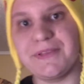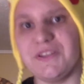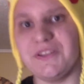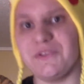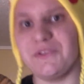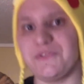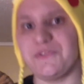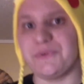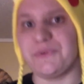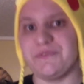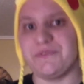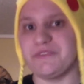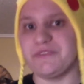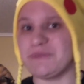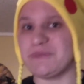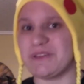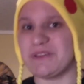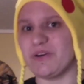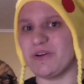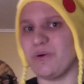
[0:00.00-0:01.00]
You don't have to wait for it
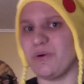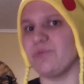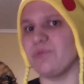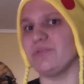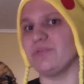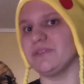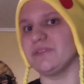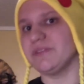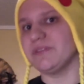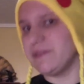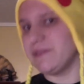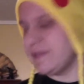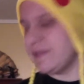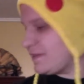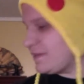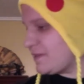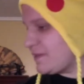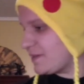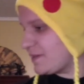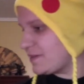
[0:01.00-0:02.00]
to be cold or
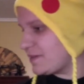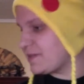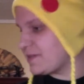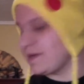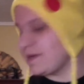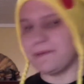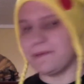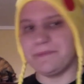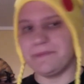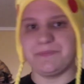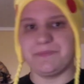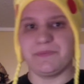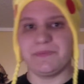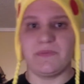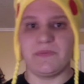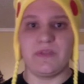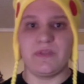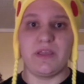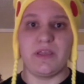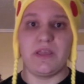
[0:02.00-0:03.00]
anything. So
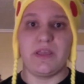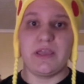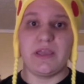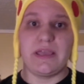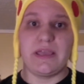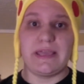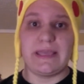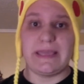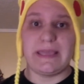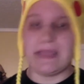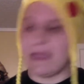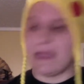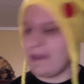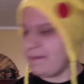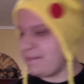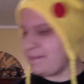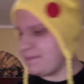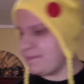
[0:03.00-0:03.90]
yeah.